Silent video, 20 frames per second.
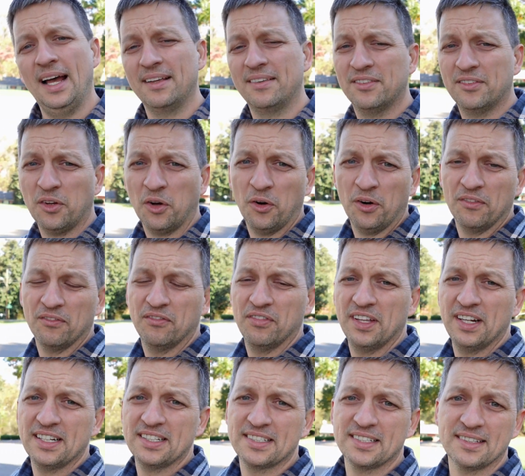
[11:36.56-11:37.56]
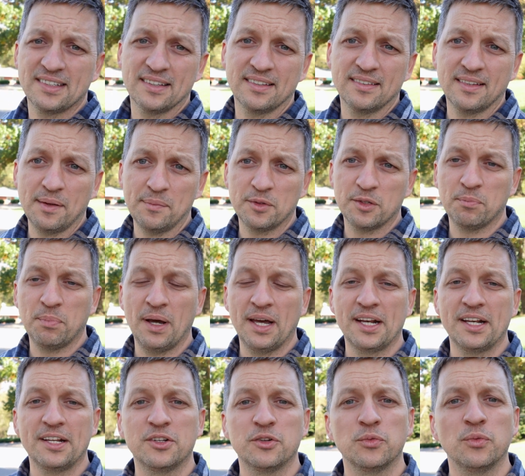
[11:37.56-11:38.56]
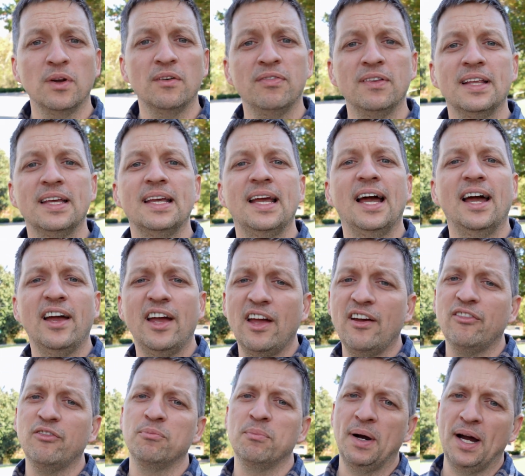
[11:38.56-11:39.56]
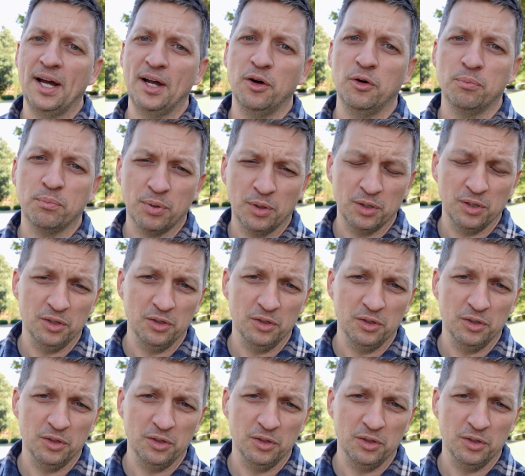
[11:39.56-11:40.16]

I start and finish at the same spot. It's roughly a half mile per